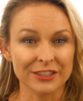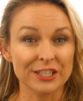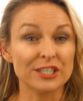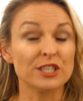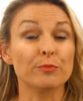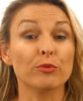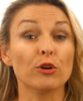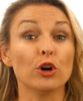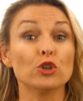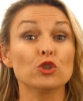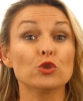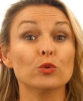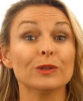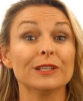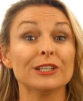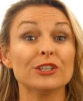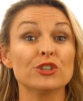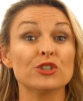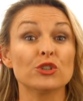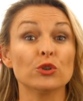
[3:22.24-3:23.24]
This approach
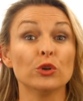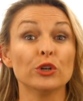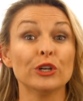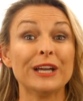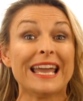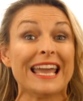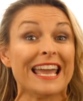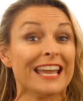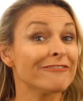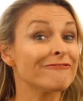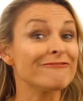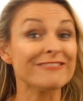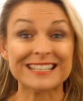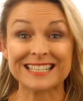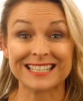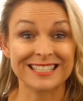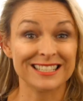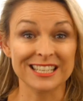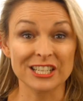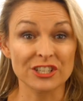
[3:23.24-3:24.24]
will ensure
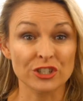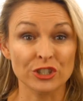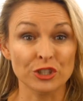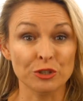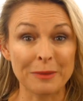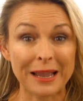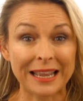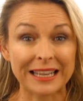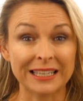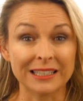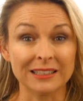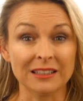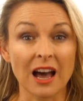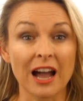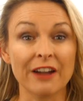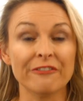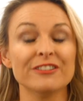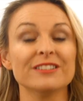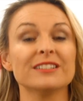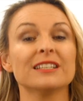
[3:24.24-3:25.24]
every decision you make in
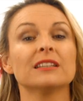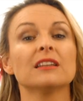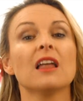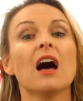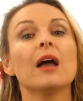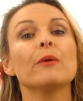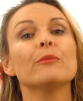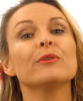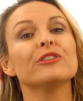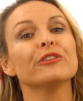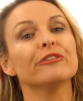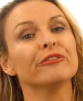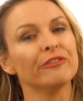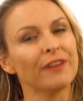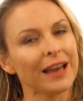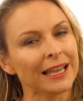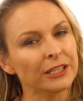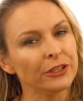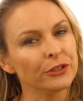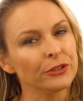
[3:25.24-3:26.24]
life is in line with your
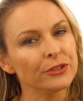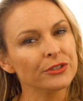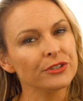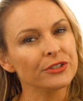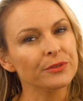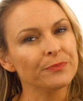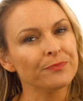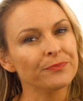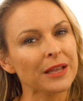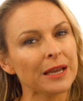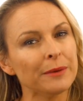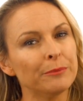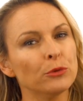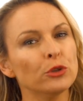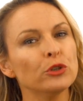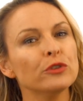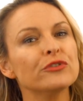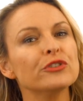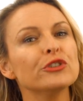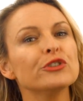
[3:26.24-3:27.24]
values
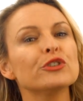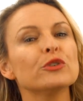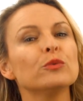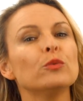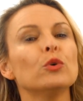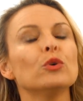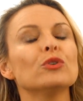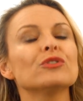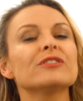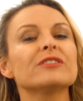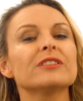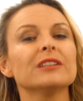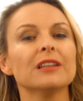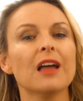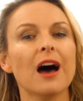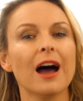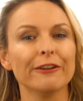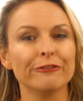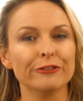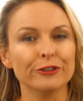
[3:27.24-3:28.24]
and moves you towards the
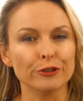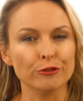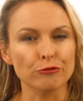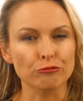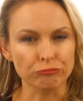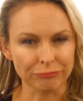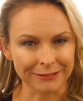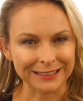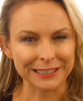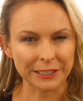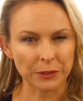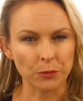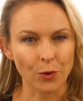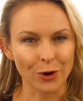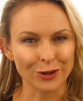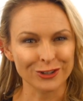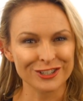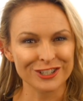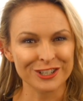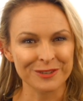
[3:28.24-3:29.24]
life you really
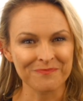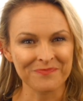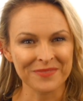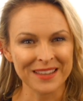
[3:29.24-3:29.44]
want.